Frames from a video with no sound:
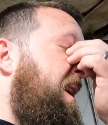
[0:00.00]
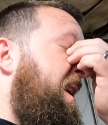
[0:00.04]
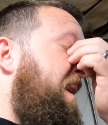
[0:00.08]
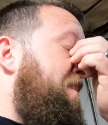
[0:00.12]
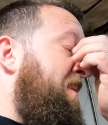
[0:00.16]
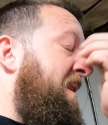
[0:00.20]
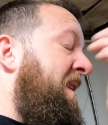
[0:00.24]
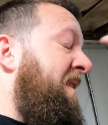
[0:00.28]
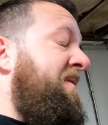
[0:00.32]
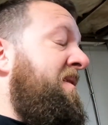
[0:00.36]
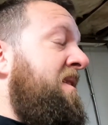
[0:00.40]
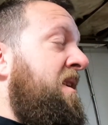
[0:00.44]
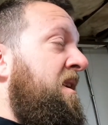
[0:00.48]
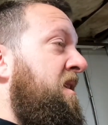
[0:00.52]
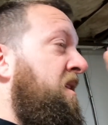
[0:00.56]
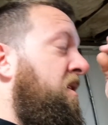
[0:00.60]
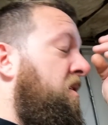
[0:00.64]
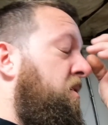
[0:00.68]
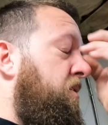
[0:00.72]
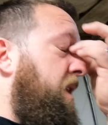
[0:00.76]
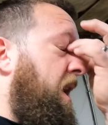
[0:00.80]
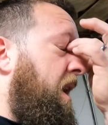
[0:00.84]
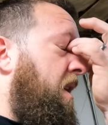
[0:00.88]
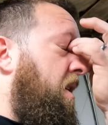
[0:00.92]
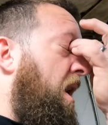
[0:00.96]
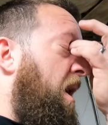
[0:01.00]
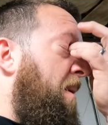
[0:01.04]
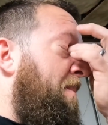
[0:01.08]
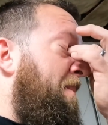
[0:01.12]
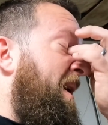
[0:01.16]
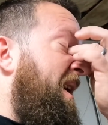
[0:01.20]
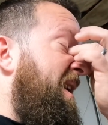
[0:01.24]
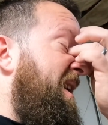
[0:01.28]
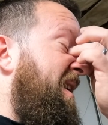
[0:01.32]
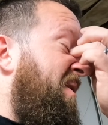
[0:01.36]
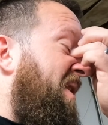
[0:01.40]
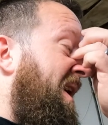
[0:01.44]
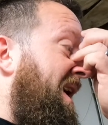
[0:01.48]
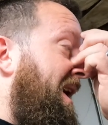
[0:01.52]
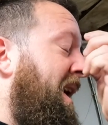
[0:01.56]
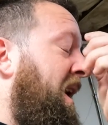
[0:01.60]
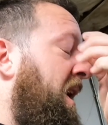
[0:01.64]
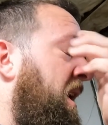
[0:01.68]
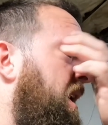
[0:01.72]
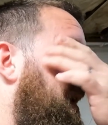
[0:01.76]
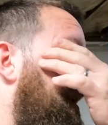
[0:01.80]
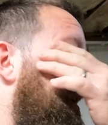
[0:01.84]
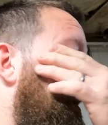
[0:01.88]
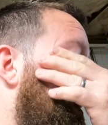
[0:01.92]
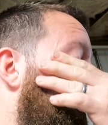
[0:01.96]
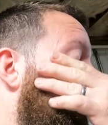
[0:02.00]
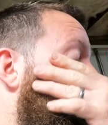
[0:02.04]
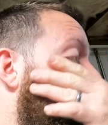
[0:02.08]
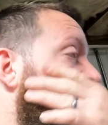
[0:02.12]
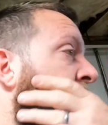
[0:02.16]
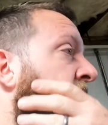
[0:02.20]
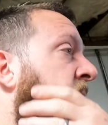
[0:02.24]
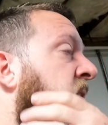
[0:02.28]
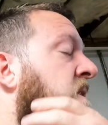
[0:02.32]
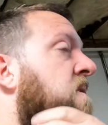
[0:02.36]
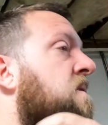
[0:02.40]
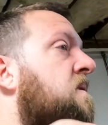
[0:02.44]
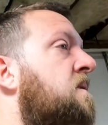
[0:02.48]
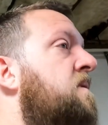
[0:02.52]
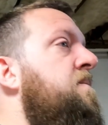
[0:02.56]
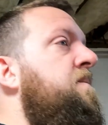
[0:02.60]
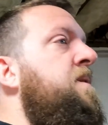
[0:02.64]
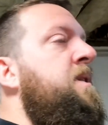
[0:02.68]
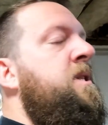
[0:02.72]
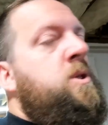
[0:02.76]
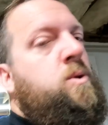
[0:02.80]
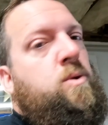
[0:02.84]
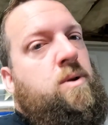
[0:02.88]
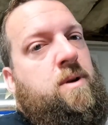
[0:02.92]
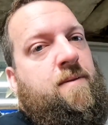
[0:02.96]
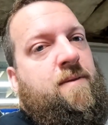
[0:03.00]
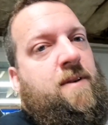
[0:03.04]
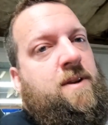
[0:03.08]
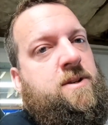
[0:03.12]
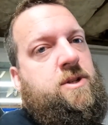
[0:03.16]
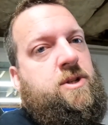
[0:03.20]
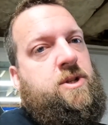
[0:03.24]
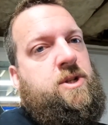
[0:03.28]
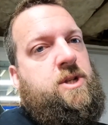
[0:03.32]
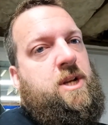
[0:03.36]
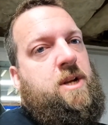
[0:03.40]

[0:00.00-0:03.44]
I'm gonna have to unload the crap anyway. It'd be sweet if I just